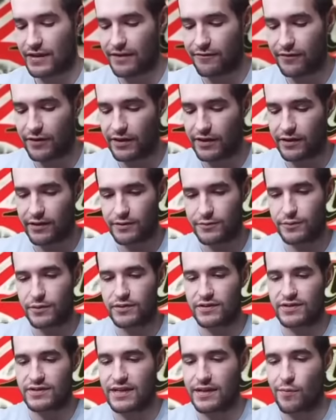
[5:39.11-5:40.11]
I felt like I was
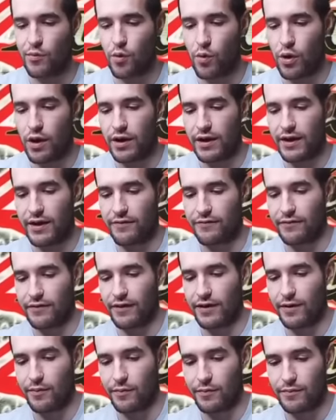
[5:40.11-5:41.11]
supposed to sing Moana after
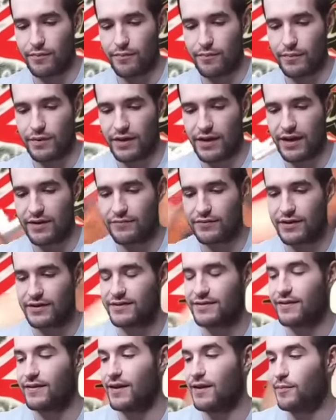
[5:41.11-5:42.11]
that, but after I
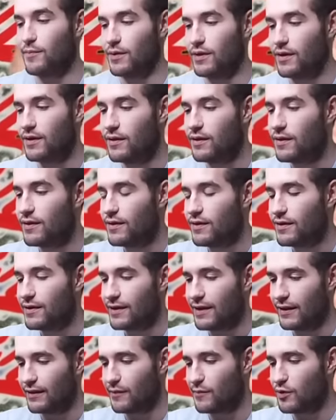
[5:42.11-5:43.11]
said that, but
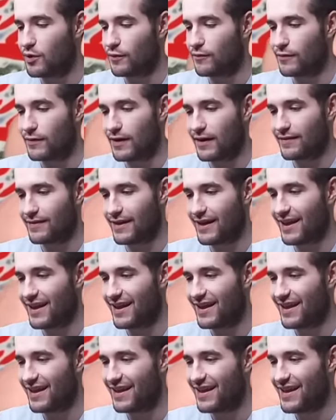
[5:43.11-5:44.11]
yeah, let me know if you got that.
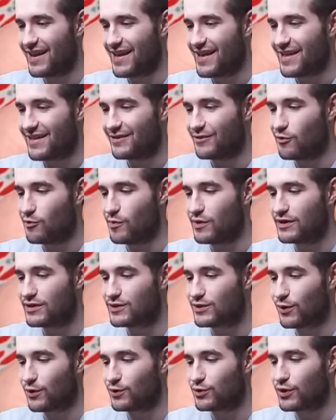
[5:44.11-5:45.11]

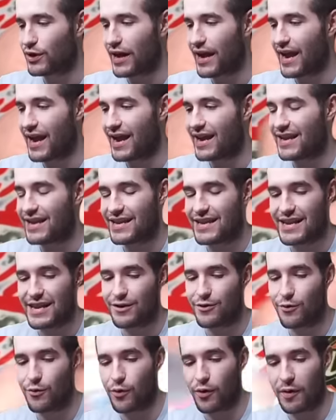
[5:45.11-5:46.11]
Luminous Soldier and
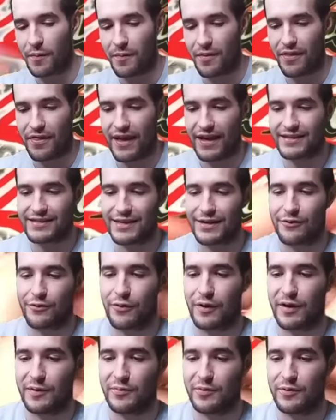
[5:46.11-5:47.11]
Needleworm. That's
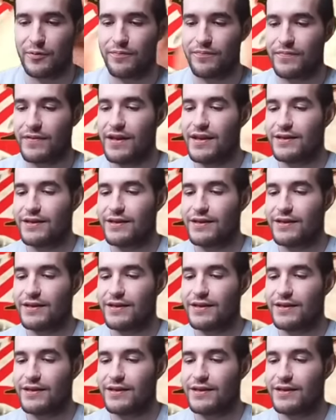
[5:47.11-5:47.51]
incredible.